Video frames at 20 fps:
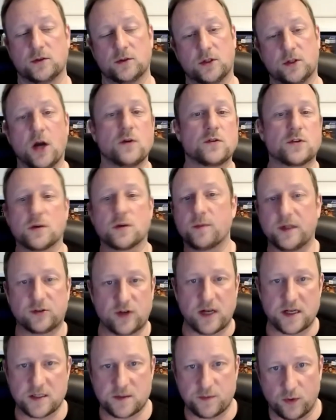code can be
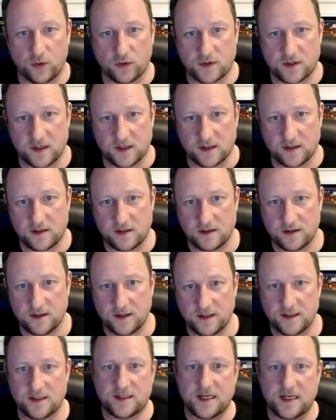transported.
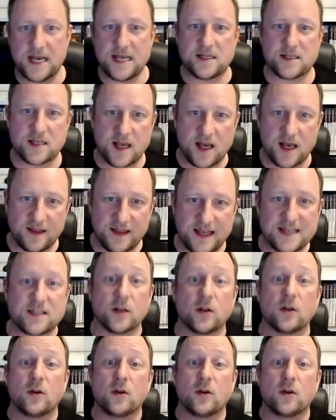Data, there's a